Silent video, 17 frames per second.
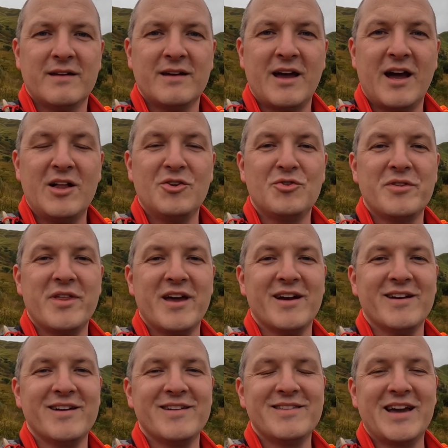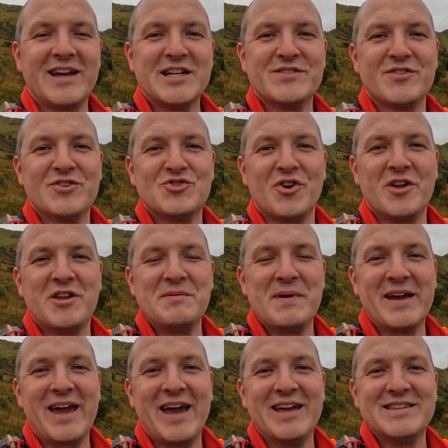Hello there, thanks for joining me
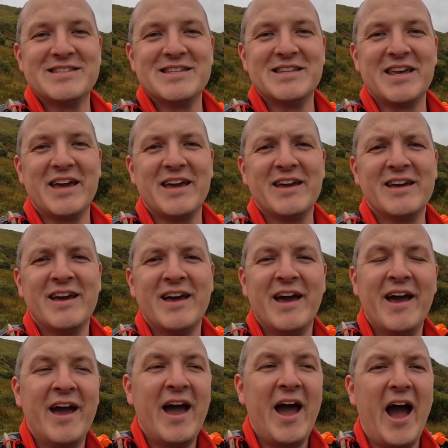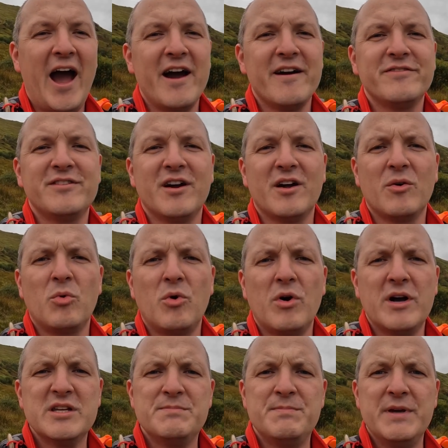again today. After what
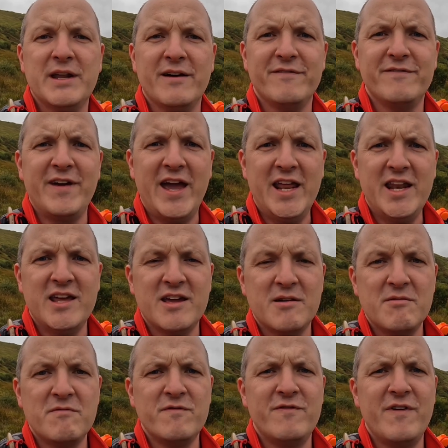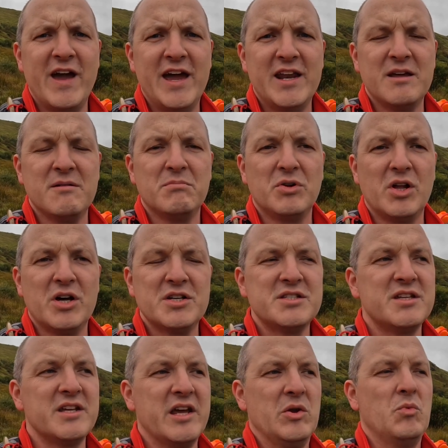has been a very
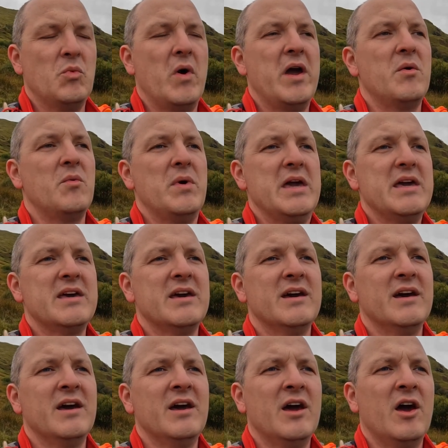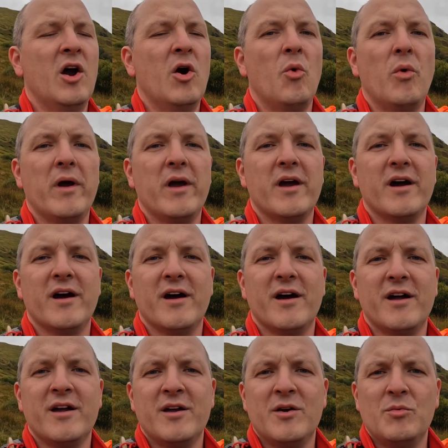blustery and wet week
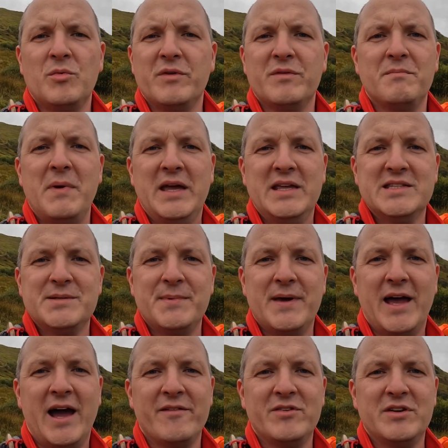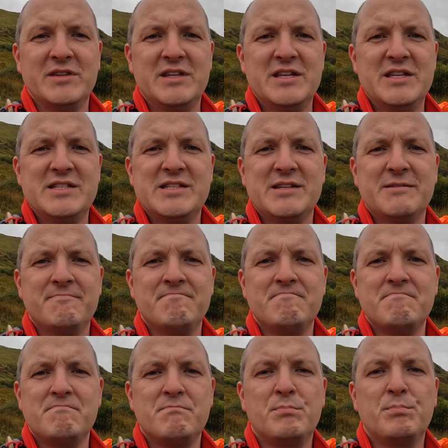where we've meant to be having these
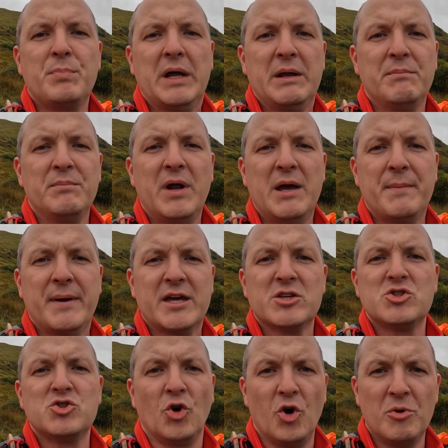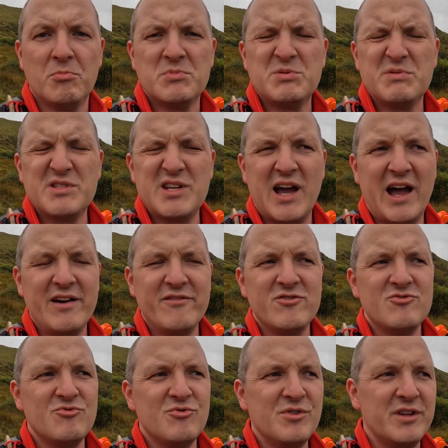pretty big storms which
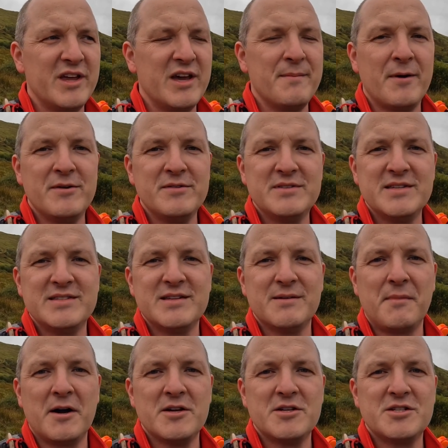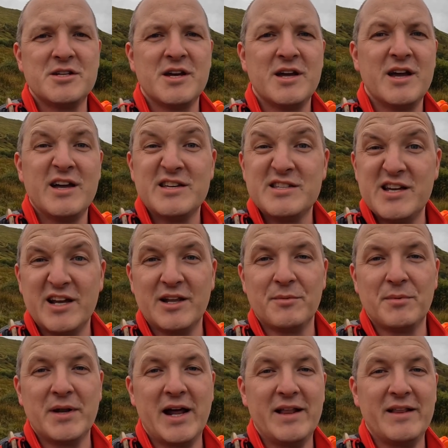haven't really amounted to much, certainly
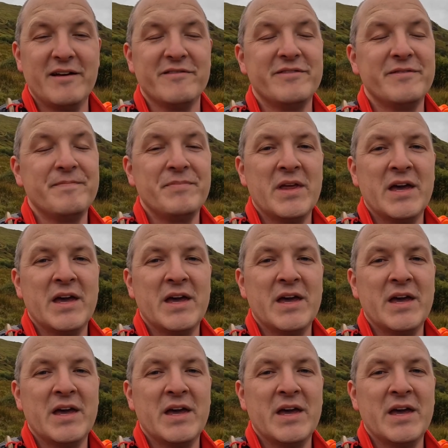where I live.